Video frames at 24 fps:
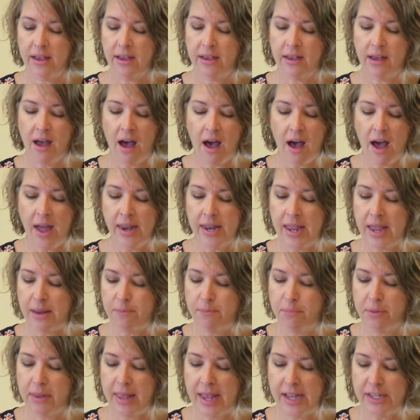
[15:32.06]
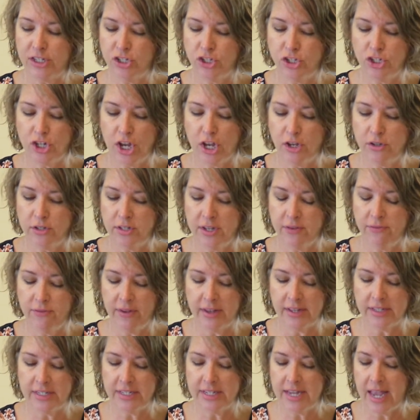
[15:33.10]
God had blessed Joseph
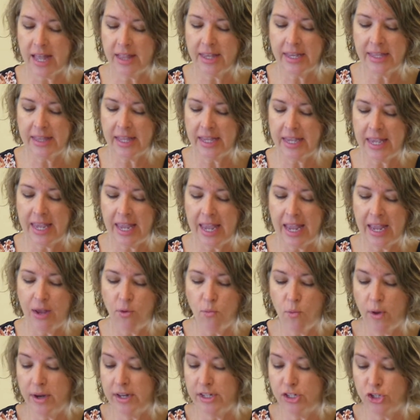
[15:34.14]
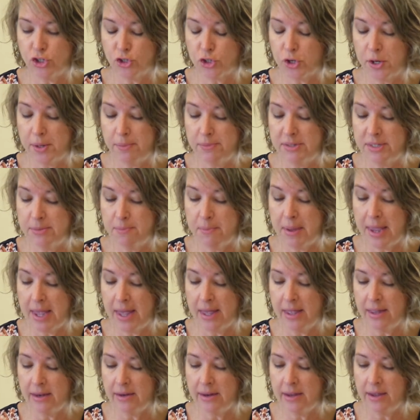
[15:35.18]
in telling the king what his dreams
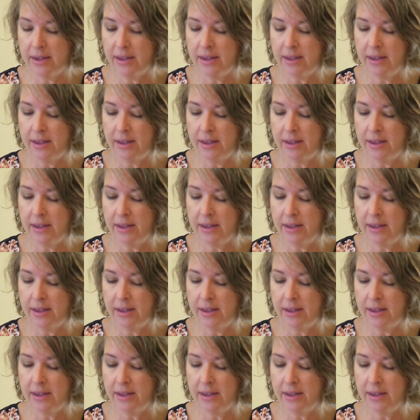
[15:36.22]
meant,